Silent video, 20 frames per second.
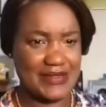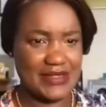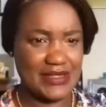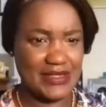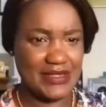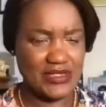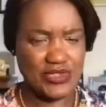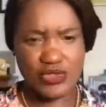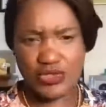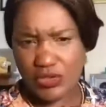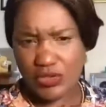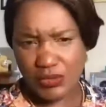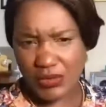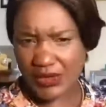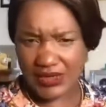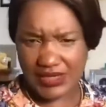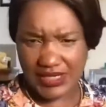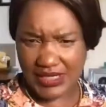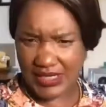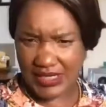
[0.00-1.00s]
So you
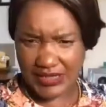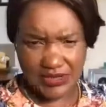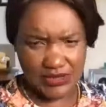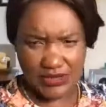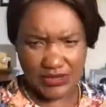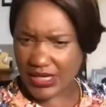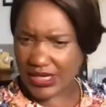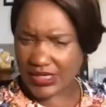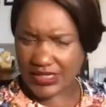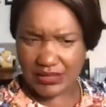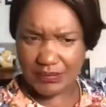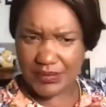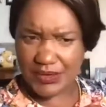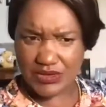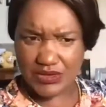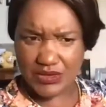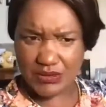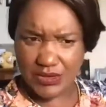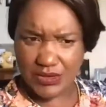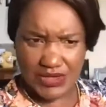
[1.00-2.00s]
wonder, as no other
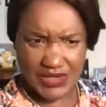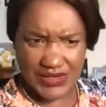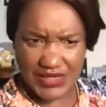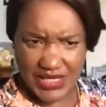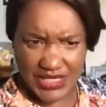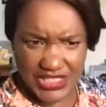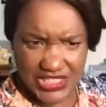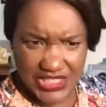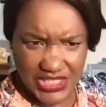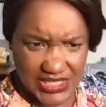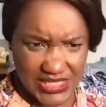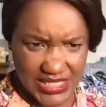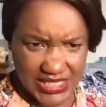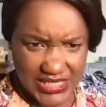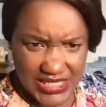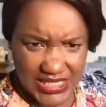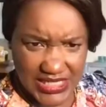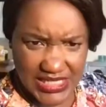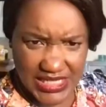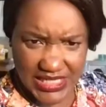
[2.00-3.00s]
piece of more intelligence than
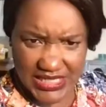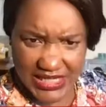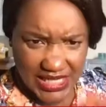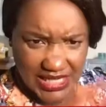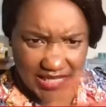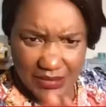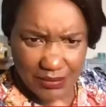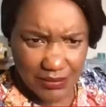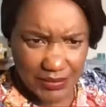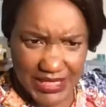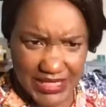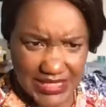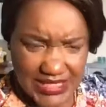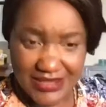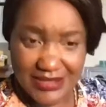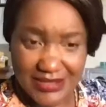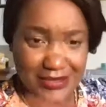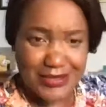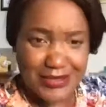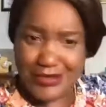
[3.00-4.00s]
this can take the
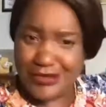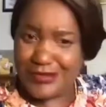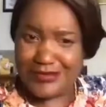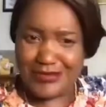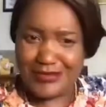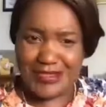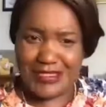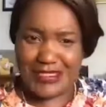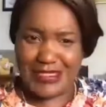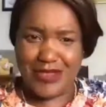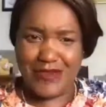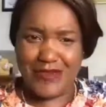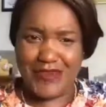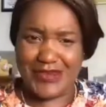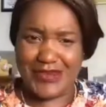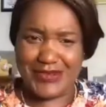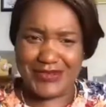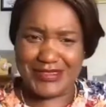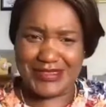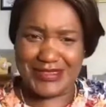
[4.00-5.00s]
place? It's
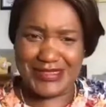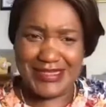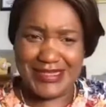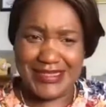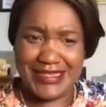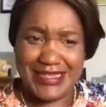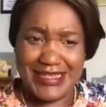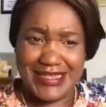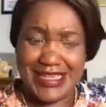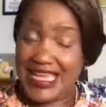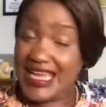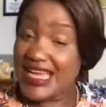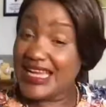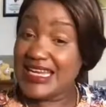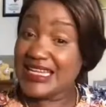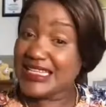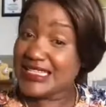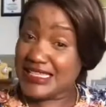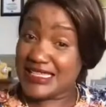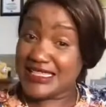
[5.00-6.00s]
difficult.
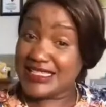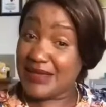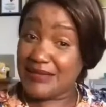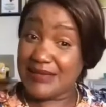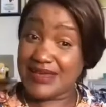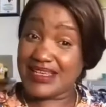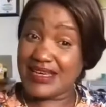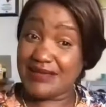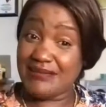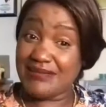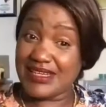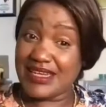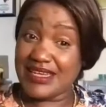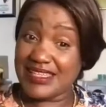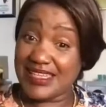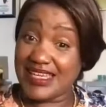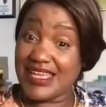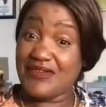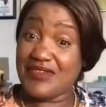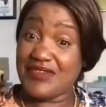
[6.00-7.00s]
And since I become
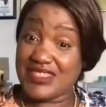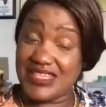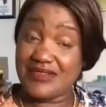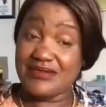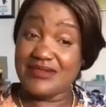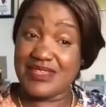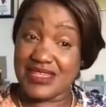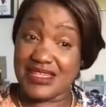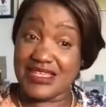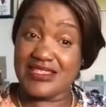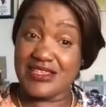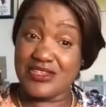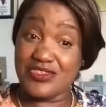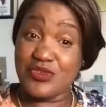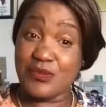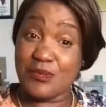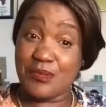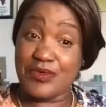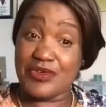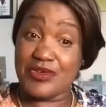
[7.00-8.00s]
rector, every time there is a
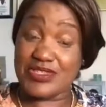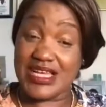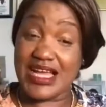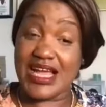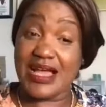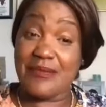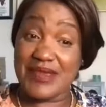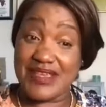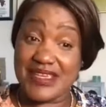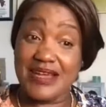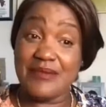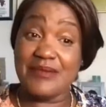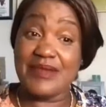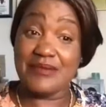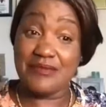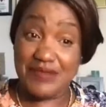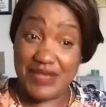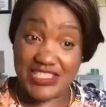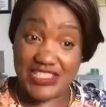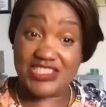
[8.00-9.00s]
new post, I become a
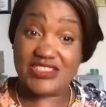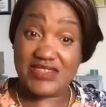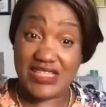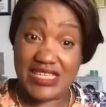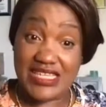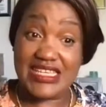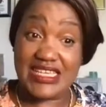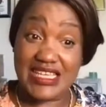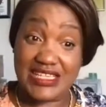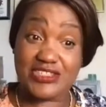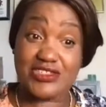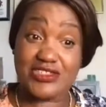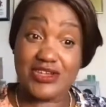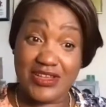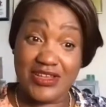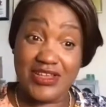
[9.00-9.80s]
bitch, really. So